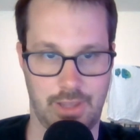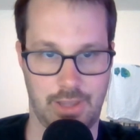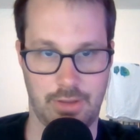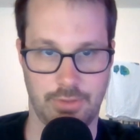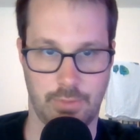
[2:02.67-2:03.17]

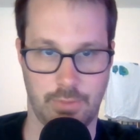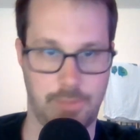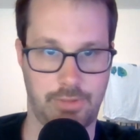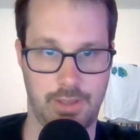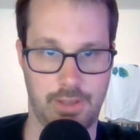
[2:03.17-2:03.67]
it on their
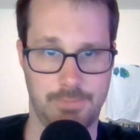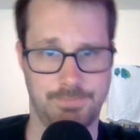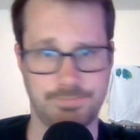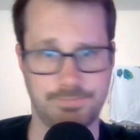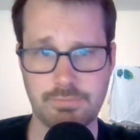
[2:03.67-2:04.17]
website,
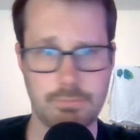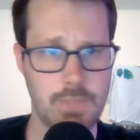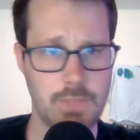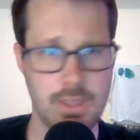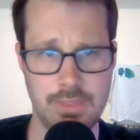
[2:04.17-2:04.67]

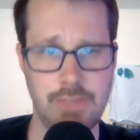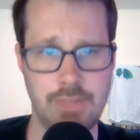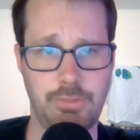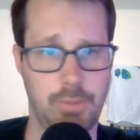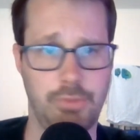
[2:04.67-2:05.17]
they
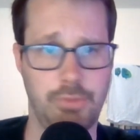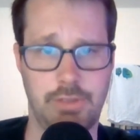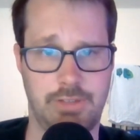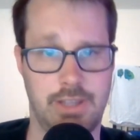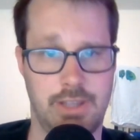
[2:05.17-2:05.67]

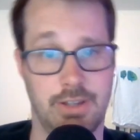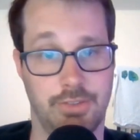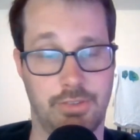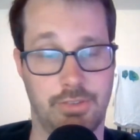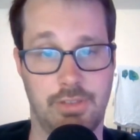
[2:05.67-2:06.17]
supposedly take
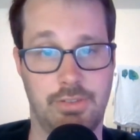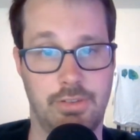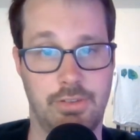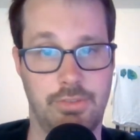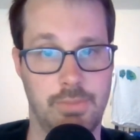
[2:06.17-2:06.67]

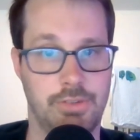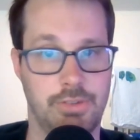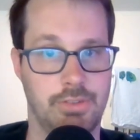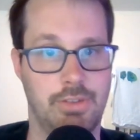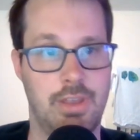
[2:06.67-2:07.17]
unsolicited
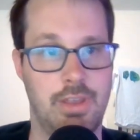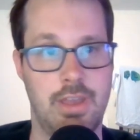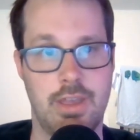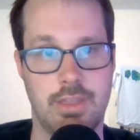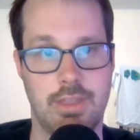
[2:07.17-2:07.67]
submissions.
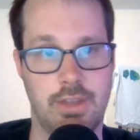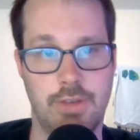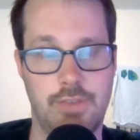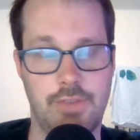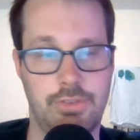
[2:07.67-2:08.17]
They don't
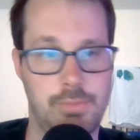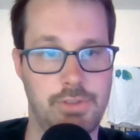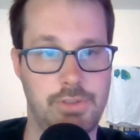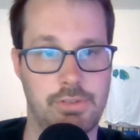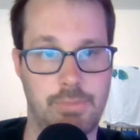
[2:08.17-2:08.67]
have a
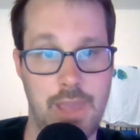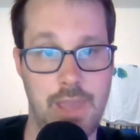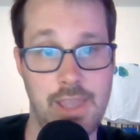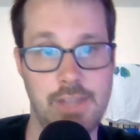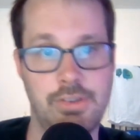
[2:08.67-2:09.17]
submissions
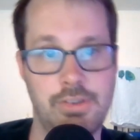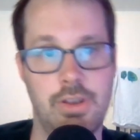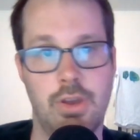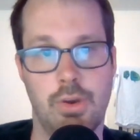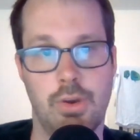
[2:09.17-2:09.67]
page
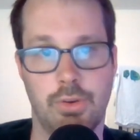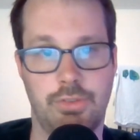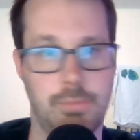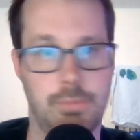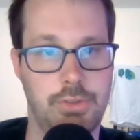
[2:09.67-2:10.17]
or a
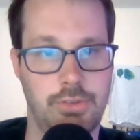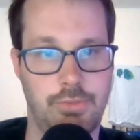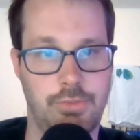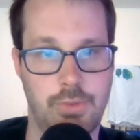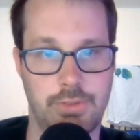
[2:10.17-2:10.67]

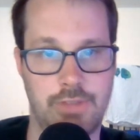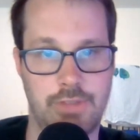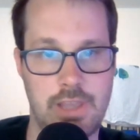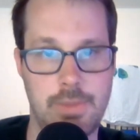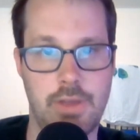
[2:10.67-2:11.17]
submissions-focused
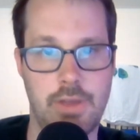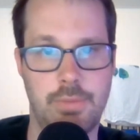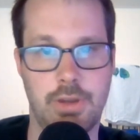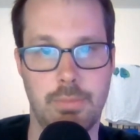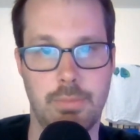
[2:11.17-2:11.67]
email,
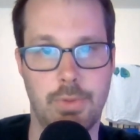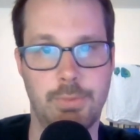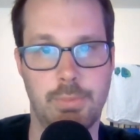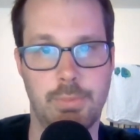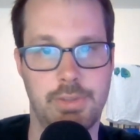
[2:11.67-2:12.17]
but in
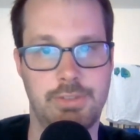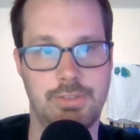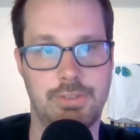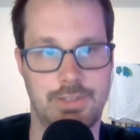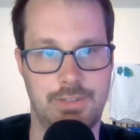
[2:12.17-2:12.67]
multiple
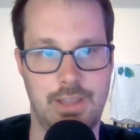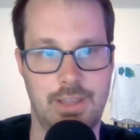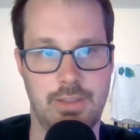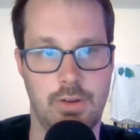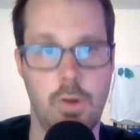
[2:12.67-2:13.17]
places they say
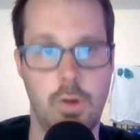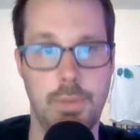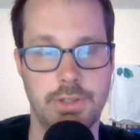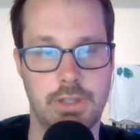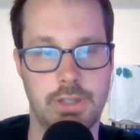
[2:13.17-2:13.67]
they're
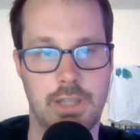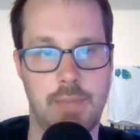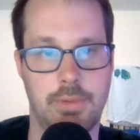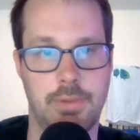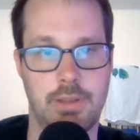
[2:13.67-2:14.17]
open to
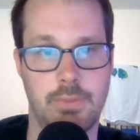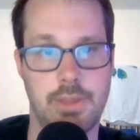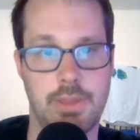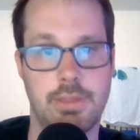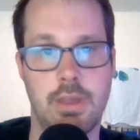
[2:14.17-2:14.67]
collaborate
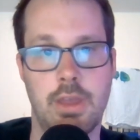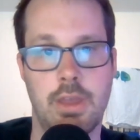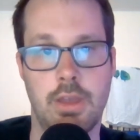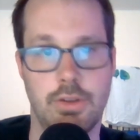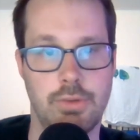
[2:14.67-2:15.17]
with
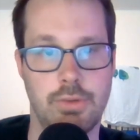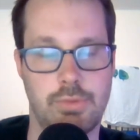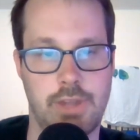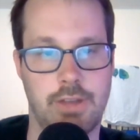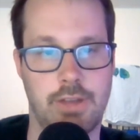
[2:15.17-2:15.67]
new
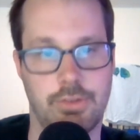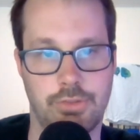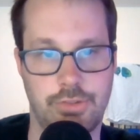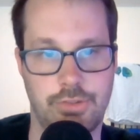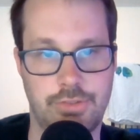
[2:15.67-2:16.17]
creators or
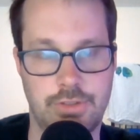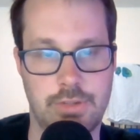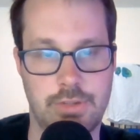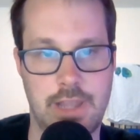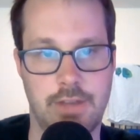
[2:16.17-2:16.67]
just
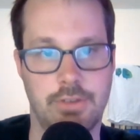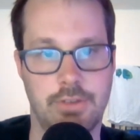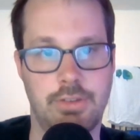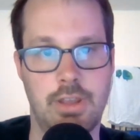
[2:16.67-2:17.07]
creators.